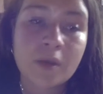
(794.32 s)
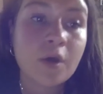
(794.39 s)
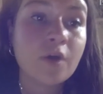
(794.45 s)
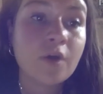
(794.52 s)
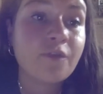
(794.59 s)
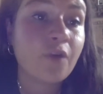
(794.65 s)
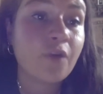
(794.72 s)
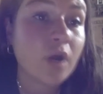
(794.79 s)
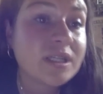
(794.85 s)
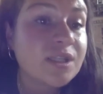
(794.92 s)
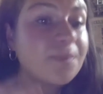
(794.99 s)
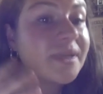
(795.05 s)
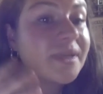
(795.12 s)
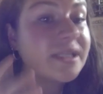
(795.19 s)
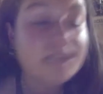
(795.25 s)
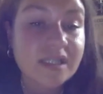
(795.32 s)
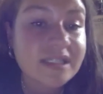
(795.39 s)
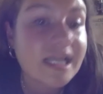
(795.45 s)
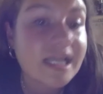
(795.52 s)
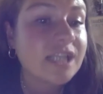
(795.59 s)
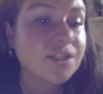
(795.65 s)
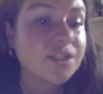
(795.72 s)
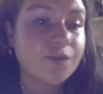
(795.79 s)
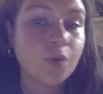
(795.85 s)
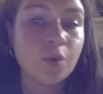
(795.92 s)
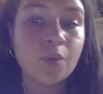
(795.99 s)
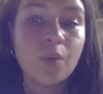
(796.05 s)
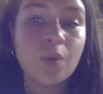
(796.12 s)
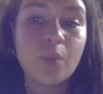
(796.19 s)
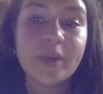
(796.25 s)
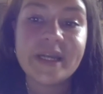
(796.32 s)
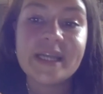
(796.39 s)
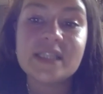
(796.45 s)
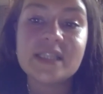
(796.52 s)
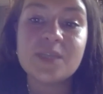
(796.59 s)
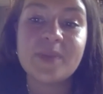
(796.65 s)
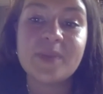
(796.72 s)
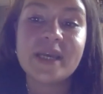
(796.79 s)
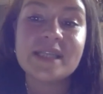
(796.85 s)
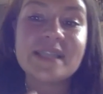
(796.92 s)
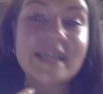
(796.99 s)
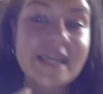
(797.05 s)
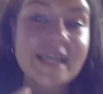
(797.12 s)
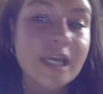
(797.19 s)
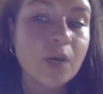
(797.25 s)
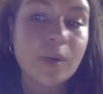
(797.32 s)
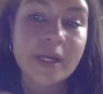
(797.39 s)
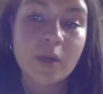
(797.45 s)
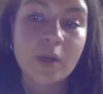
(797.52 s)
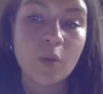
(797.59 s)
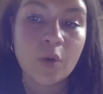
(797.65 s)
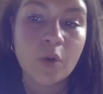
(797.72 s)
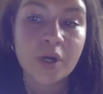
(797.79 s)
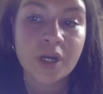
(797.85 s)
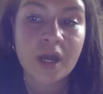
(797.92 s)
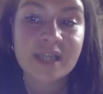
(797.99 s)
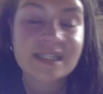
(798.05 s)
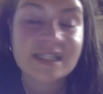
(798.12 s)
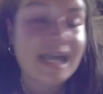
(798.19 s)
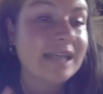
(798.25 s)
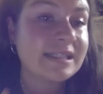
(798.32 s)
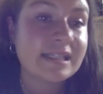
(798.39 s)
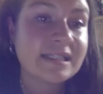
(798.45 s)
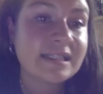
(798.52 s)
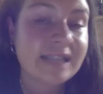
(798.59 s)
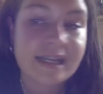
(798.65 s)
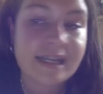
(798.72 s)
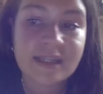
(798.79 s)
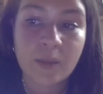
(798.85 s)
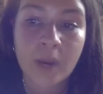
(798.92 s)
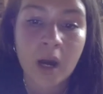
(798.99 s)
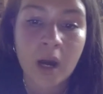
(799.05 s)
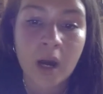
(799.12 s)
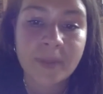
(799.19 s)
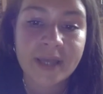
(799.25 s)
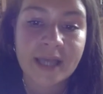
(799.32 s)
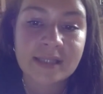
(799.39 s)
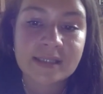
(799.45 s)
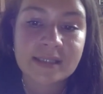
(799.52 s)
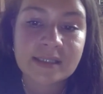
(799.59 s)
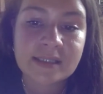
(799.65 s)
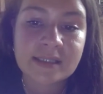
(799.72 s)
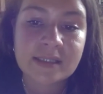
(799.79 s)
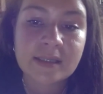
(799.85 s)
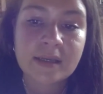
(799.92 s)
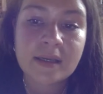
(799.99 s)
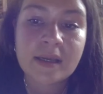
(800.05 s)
For us to be successful, we need to be as equally organized as the state that we're up against.